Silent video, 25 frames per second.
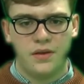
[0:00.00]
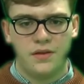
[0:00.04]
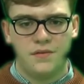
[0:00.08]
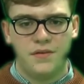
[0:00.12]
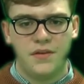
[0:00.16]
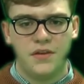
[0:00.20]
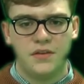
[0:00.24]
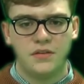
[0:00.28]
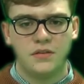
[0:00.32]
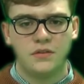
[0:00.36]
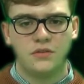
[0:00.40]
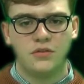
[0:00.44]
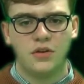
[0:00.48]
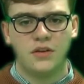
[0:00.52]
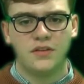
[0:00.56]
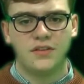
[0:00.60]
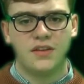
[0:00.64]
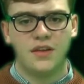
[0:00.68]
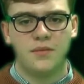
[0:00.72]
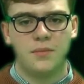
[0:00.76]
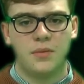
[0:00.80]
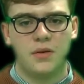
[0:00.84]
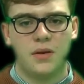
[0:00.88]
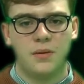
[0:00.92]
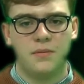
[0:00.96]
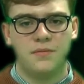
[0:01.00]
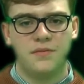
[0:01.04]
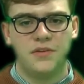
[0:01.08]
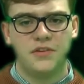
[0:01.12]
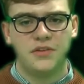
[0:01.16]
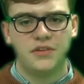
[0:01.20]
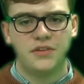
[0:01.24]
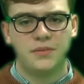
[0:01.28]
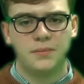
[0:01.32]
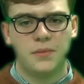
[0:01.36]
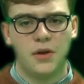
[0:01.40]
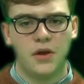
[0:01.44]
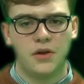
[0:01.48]
Figures of trust have become
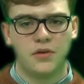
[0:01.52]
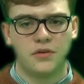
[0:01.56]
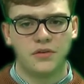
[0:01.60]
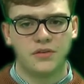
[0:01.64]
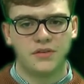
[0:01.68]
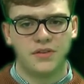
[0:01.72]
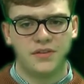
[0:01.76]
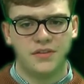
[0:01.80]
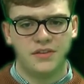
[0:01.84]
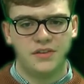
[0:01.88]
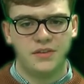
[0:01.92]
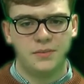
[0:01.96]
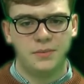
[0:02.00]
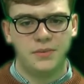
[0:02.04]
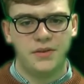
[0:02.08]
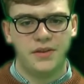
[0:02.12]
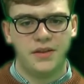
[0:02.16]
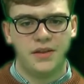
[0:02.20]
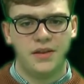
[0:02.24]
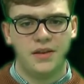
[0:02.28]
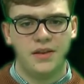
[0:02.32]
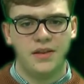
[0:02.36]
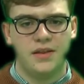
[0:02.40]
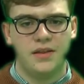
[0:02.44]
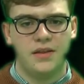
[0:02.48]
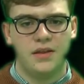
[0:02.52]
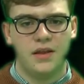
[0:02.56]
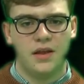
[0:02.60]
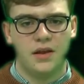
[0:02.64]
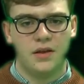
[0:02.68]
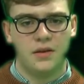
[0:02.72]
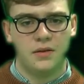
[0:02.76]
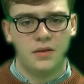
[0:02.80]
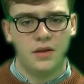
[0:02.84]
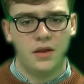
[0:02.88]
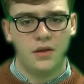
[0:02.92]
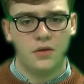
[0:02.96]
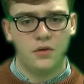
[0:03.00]
vicious murderers, and this is particularly
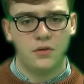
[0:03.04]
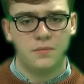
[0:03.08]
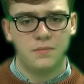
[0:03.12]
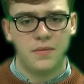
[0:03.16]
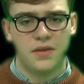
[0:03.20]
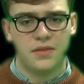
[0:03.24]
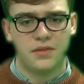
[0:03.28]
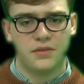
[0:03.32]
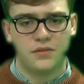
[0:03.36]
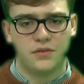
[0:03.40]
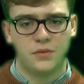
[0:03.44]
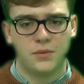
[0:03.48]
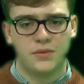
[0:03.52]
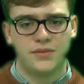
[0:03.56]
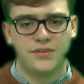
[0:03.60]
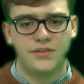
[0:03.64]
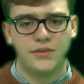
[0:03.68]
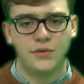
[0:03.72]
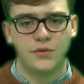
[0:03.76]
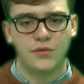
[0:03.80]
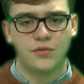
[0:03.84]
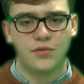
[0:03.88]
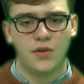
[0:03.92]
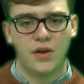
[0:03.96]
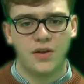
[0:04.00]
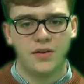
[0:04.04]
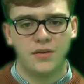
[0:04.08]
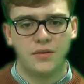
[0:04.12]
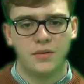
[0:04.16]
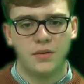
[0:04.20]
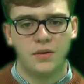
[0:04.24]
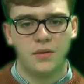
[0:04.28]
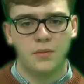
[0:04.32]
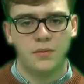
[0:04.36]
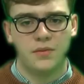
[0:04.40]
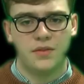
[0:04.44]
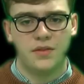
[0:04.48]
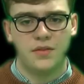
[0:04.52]
a good method to instill fright
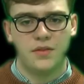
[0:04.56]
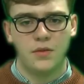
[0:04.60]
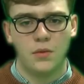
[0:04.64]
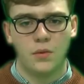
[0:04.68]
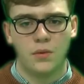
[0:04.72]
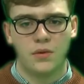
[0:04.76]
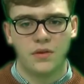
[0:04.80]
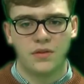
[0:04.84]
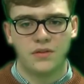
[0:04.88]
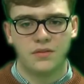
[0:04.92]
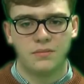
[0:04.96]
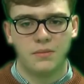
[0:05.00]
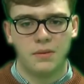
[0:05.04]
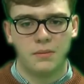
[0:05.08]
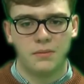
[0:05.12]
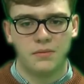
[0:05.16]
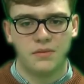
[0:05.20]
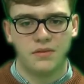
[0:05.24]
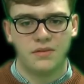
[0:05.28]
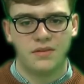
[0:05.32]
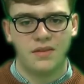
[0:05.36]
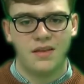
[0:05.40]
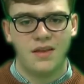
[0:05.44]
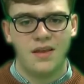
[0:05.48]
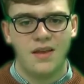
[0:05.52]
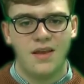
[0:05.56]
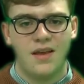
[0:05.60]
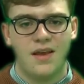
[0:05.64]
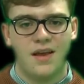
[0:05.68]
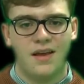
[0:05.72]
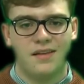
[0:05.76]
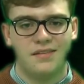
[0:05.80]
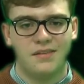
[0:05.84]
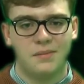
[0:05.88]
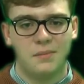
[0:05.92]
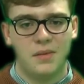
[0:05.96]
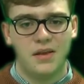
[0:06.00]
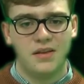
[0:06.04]
within the audience members,
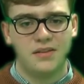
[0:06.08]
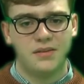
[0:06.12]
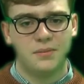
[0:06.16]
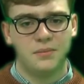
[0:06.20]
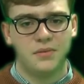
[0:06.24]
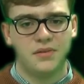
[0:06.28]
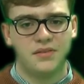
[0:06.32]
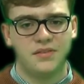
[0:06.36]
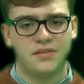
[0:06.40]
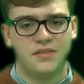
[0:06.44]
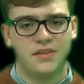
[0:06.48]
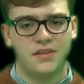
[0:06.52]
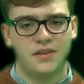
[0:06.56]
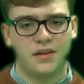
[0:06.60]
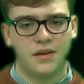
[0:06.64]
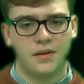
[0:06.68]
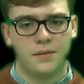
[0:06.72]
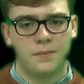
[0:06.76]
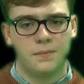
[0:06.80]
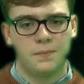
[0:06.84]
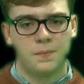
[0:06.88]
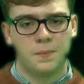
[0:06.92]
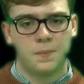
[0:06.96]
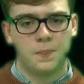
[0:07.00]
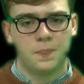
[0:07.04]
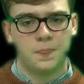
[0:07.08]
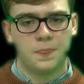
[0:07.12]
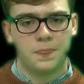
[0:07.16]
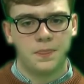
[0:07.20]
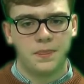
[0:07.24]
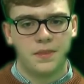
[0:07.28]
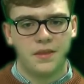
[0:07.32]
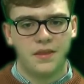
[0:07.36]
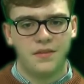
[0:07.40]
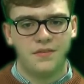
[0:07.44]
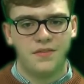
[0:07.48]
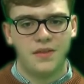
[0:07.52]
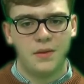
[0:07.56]
as it makes them consider
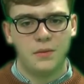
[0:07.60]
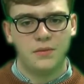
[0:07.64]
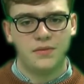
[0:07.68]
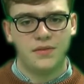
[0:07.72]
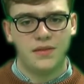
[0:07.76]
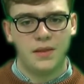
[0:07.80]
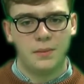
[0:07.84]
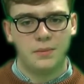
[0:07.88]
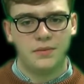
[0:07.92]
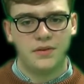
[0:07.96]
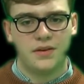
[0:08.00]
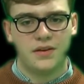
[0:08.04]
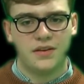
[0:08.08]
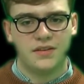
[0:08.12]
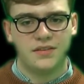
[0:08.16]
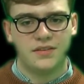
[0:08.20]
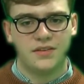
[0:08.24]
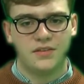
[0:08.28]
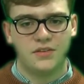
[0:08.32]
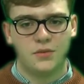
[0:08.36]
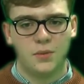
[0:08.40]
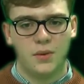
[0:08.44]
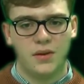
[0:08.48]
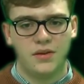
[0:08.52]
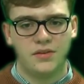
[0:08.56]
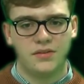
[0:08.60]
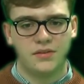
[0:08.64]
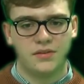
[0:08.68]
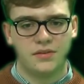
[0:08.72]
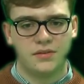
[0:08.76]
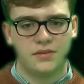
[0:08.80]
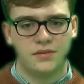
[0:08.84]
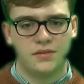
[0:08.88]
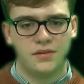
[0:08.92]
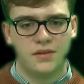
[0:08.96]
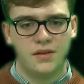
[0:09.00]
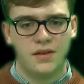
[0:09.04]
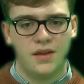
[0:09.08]
if they was in that particular
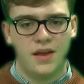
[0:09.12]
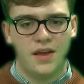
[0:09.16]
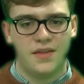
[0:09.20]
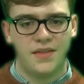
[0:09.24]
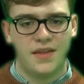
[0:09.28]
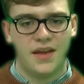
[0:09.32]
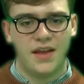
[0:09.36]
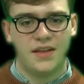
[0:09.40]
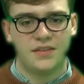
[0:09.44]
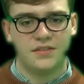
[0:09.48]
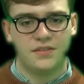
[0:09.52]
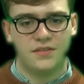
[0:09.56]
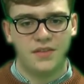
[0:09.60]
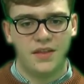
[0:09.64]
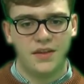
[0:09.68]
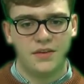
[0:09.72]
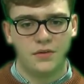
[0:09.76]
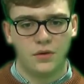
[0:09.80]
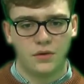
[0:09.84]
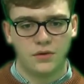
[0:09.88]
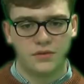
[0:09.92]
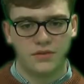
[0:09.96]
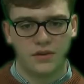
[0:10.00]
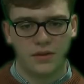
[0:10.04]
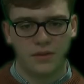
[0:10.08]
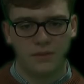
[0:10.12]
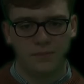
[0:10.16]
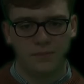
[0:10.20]
situation at the hands of their doctor.